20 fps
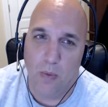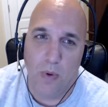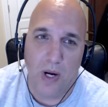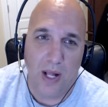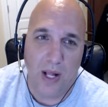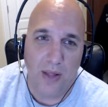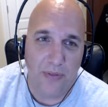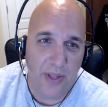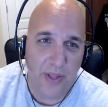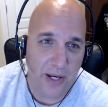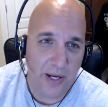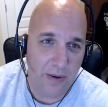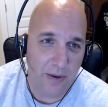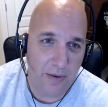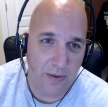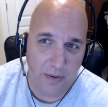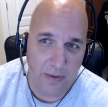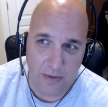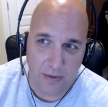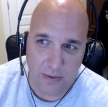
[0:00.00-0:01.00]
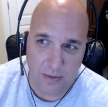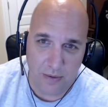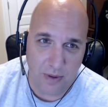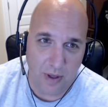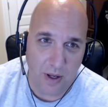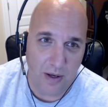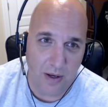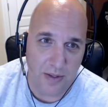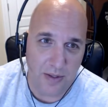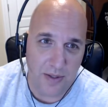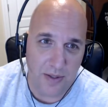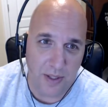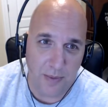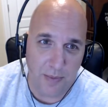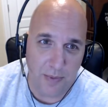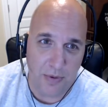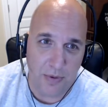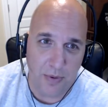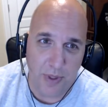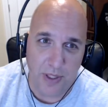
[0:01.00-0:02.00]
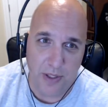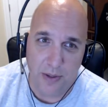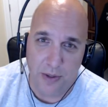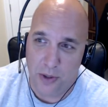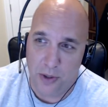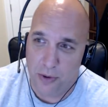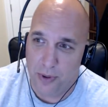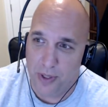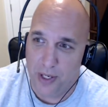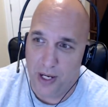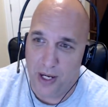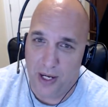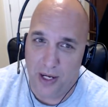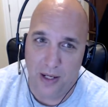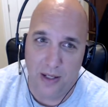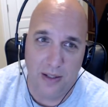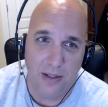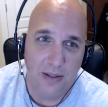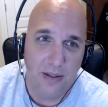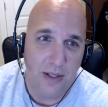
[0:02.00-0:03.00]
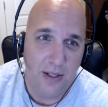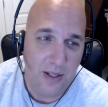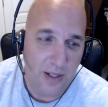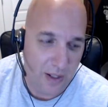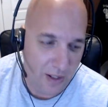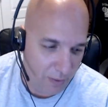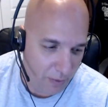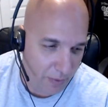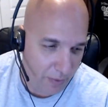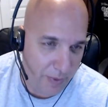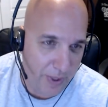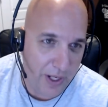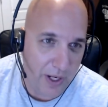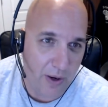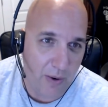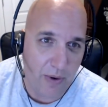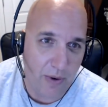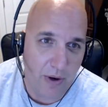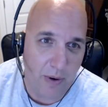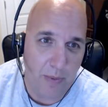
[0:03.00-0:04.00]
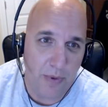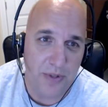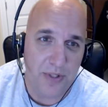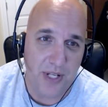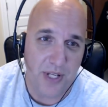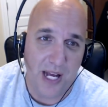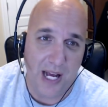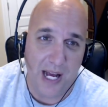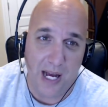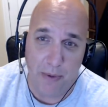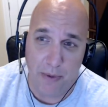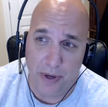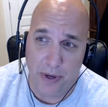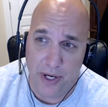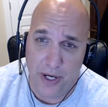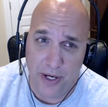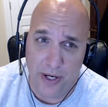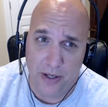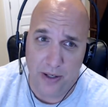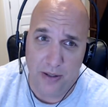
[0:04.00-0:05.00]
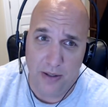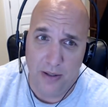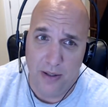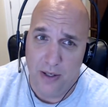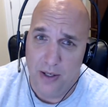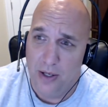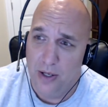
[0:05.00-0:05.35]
what I think, honestly, between you and I, we've been going almost an hour here.